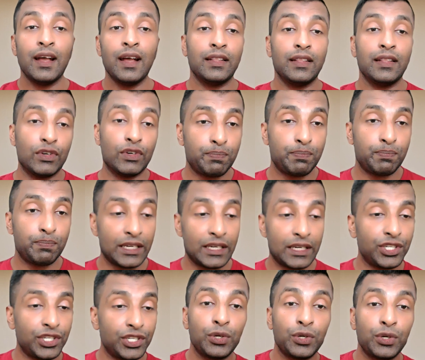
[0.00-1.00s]
there was
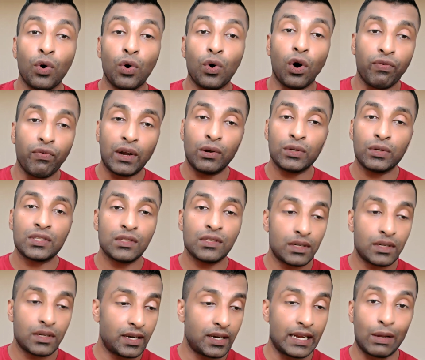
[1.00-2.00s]
pressure to overlook
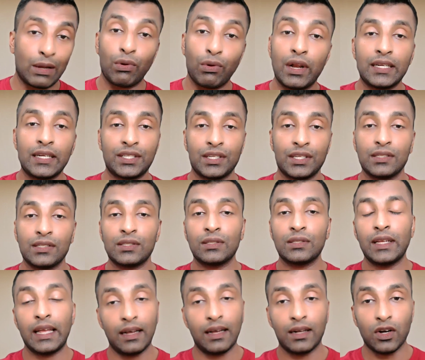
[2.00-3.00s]
certain
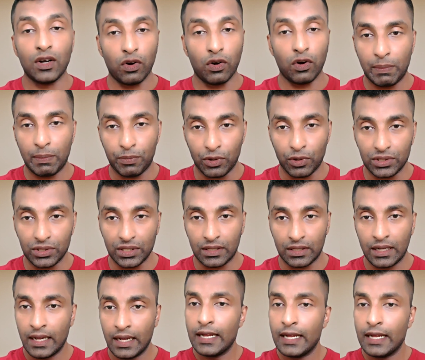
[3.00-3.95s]
regulations in a government project.